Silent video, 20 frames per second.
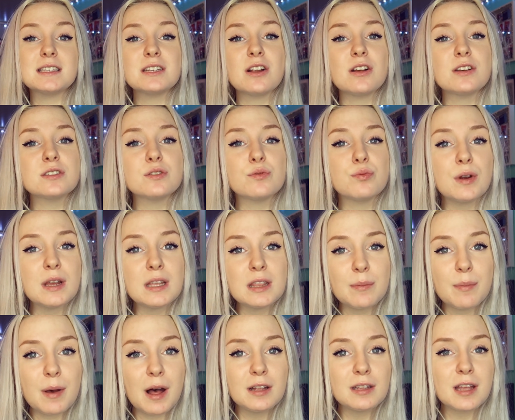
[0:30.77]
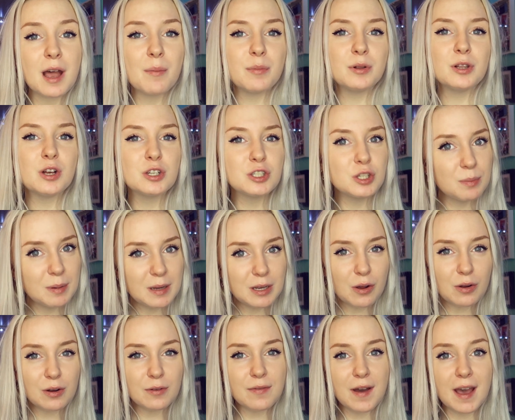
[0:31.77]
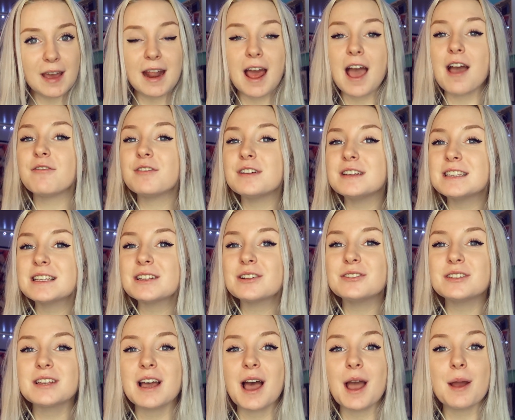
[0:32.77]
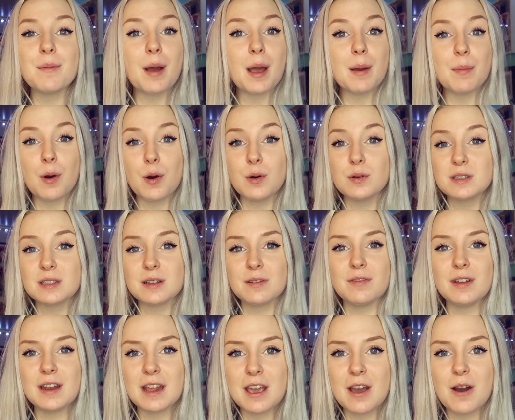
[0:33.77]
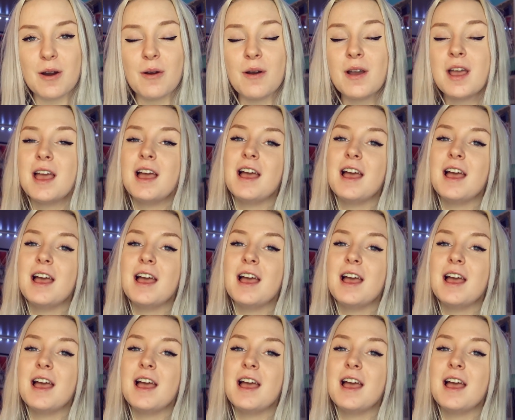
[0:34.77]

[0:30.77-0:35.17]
And also ring the bell down below to be notified every single time I post a video.